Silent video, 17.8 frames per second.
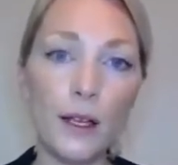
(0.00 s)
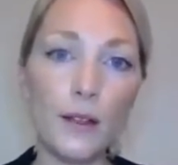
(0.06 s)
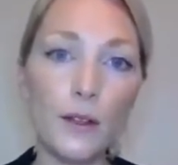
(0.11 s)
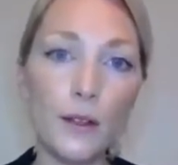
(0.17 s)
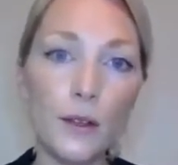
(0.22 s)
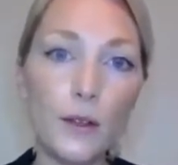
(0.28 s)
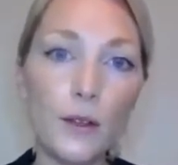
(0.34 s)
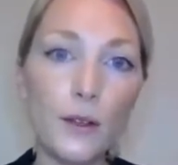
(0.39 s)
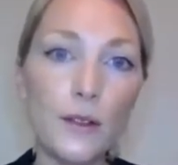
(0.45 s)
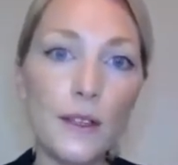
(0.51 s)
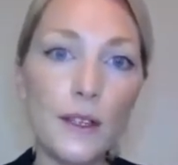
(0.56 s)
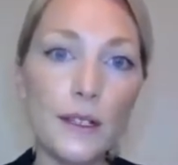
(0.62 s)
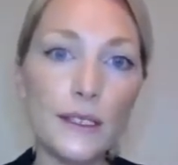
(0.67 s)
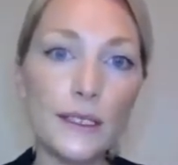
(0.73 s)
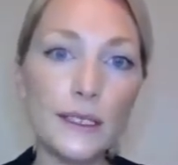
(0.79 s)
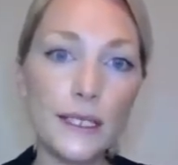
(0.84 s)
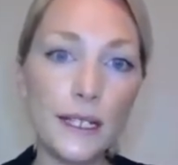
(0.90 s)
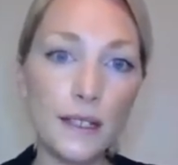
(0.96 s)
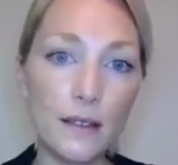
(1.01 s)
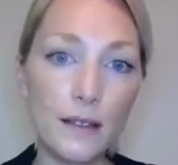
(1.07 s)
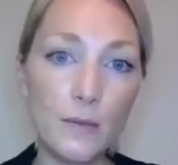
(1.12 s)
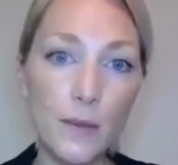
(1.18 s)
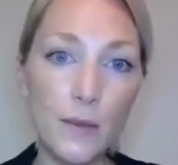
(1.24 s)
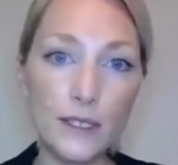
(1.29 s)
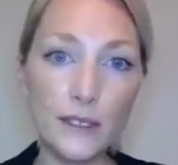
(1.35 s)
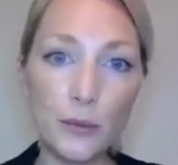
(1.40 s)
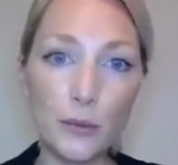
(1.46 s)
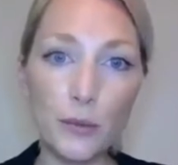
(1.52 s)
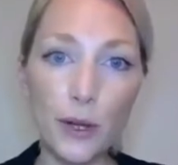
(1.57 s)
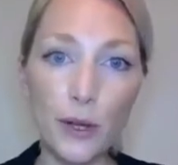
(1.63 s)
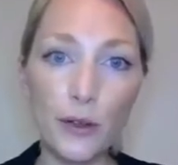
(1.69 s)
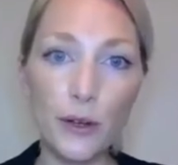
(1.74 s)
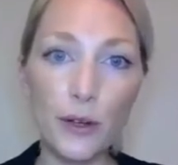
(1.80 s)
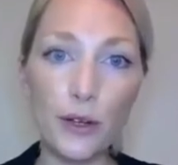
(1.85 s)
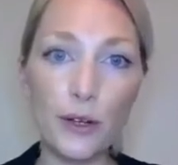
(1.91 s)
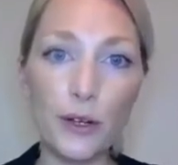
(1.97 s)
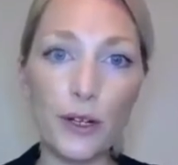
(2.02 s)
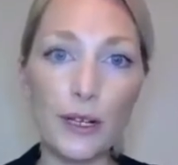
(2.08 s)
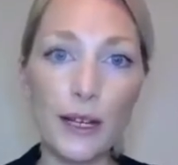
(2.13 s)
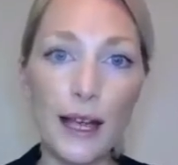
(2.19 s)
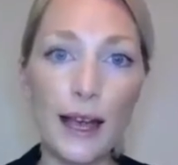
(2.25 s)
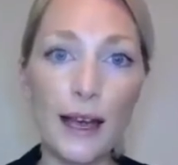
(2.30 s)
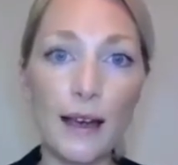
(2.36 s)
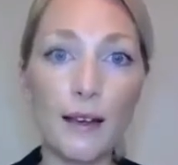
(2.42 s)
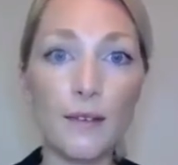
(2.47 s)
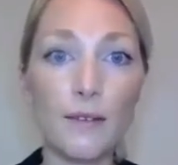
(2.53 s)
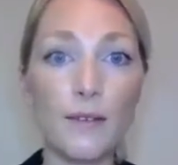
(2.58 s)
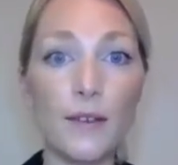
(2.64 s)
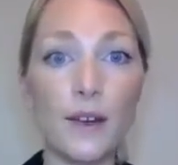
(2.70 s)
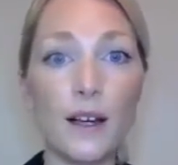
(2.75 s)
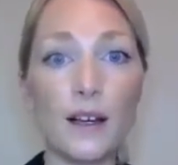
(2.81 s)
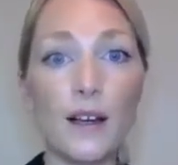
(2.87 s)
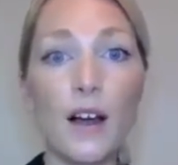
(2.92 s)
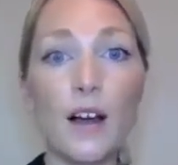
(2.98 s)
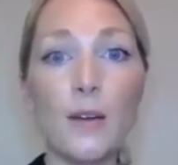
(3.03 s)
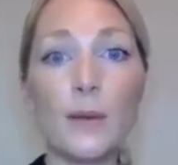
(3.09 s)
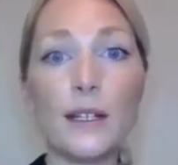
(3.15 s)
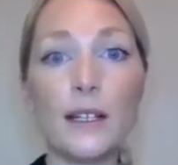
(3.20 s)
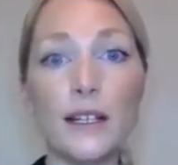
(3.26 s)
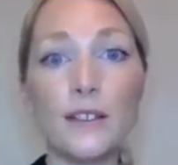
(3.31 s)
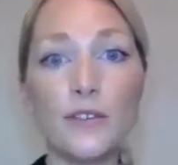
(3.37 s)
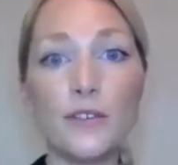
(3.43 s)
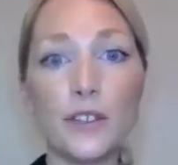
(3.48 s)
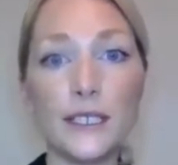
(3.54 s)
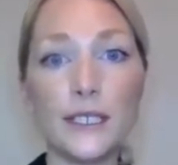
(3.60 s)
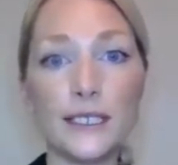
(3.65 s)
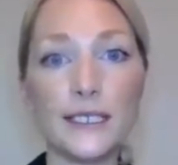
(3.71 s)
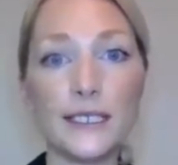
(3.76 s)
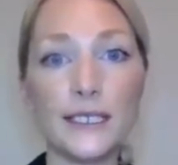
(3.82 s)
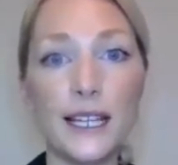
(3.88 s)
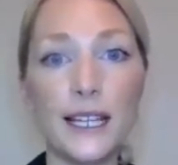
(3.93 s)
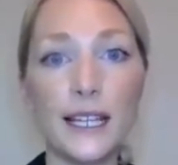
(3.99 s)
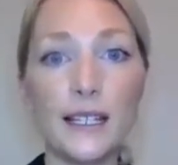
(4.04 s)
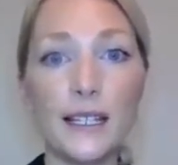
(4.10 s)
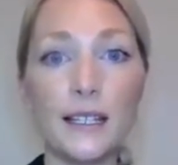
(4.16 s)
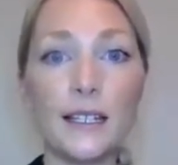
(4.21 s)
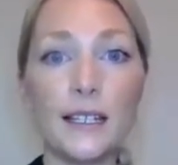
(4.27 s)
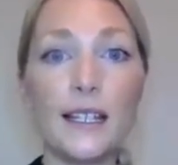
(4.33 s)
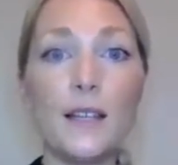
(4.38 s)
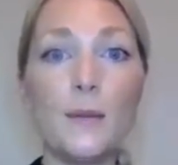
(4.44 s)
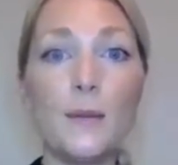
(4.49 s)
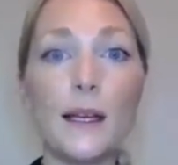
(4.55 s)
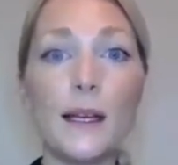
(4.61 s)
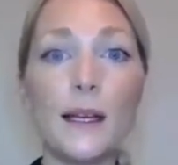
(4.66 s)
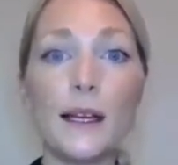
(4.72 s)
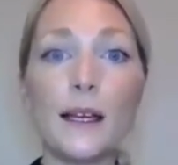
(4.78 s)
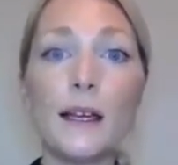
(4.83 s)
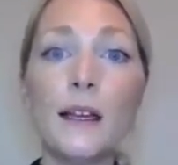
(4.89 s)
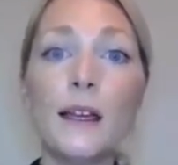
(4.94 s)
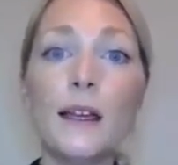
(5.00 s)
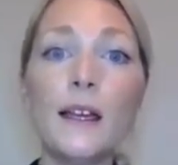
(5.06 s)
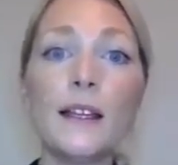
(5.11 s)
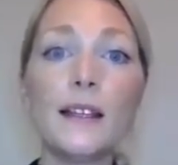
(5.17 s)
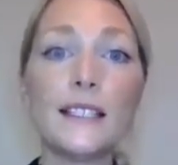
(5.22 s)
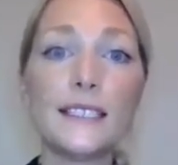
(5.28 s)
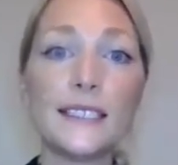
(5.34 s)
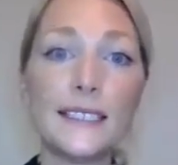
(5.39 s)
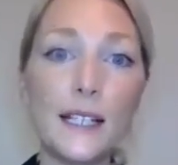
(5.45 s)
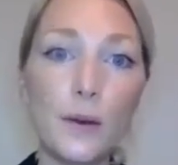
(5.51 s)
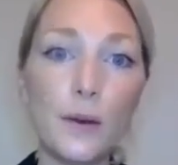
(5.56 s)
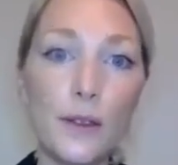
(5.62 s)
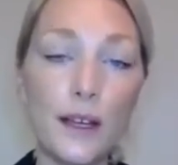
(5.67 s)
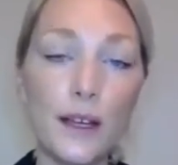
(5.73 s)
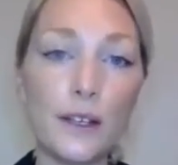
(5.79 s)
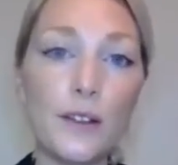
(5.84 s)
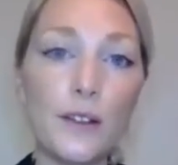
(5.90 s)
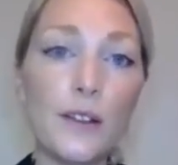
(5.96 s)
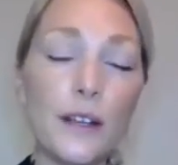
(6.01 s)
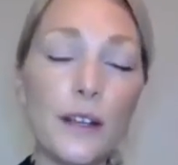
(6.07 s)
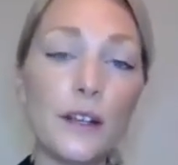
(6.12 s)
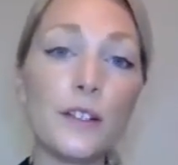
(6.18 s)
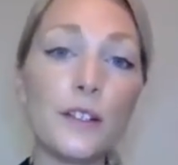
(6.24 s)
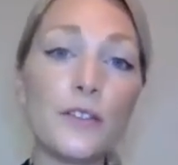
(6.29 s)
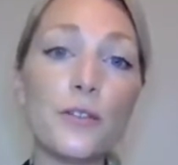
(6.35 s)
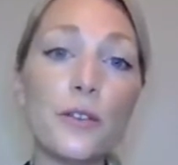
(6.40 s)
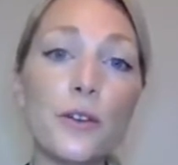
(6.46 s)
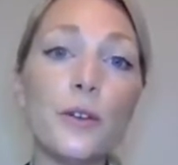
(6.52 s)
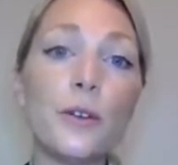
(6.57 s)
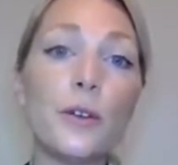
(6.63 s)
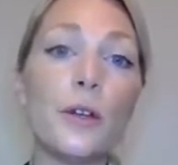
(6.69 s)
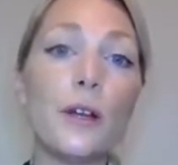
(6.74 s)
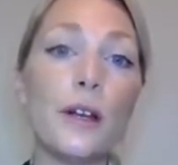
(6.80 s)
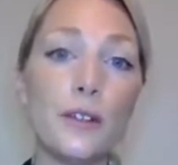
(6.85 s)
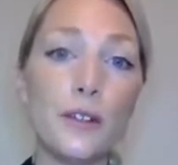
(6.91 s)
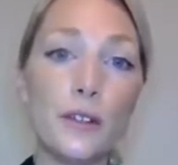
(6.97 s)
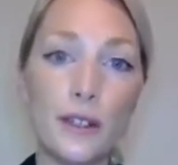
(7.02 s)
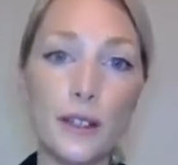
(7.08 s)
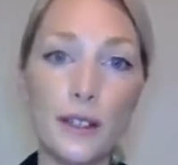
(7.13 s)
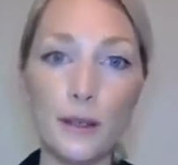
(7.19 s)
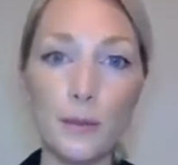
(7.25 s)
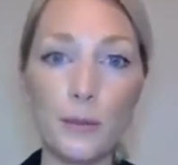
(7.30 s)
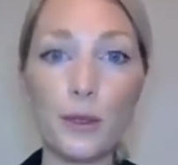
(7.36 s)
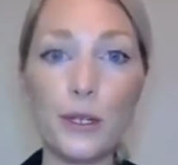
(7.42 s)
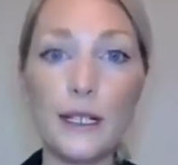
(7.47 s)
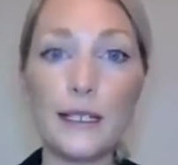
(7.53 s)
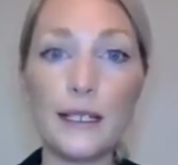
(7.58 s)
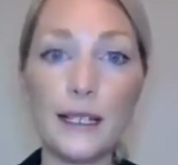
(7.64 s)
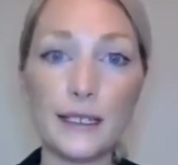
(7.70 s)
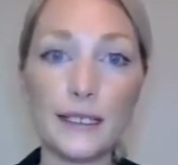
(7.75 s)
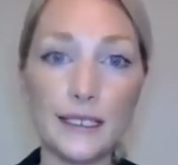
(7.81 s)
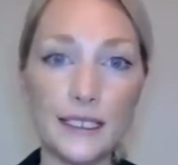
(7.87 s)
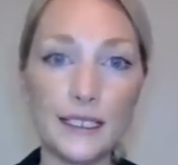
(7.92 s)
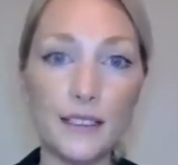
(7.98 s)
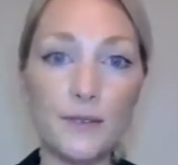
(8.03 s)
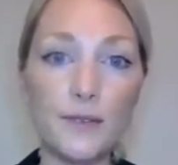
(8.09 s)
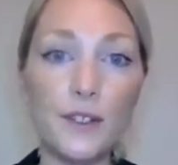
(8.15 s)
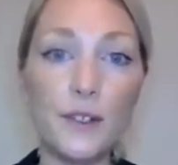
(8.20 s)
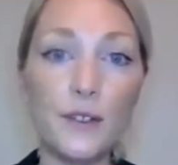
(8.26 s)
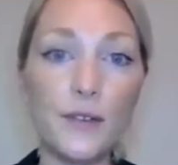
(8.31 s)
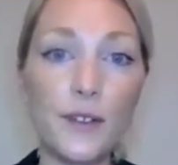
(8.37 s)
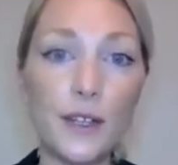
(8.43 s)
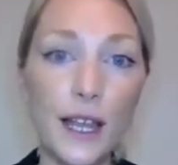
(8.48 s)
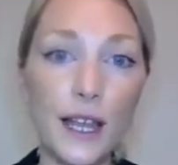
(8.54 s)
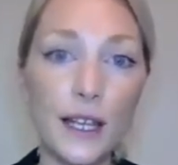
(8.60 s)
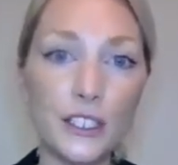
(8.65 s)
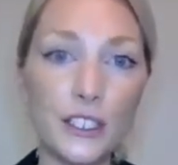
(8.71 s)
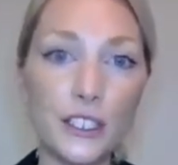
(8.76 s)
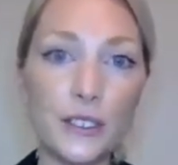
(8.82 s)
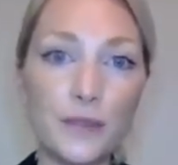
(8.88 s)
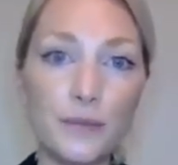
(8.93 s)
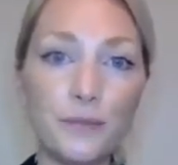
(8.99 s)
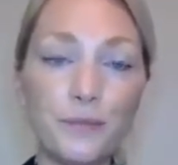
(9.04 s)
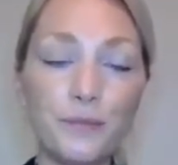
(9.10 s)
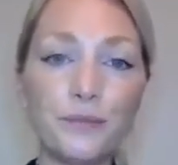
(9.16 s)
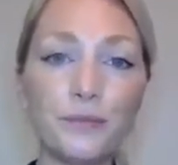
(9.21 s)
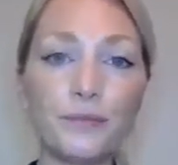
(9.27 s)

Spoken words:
the Houthis and the Muslim Brotherhood have a common interest in keeping the south under their control under the pretext of unification.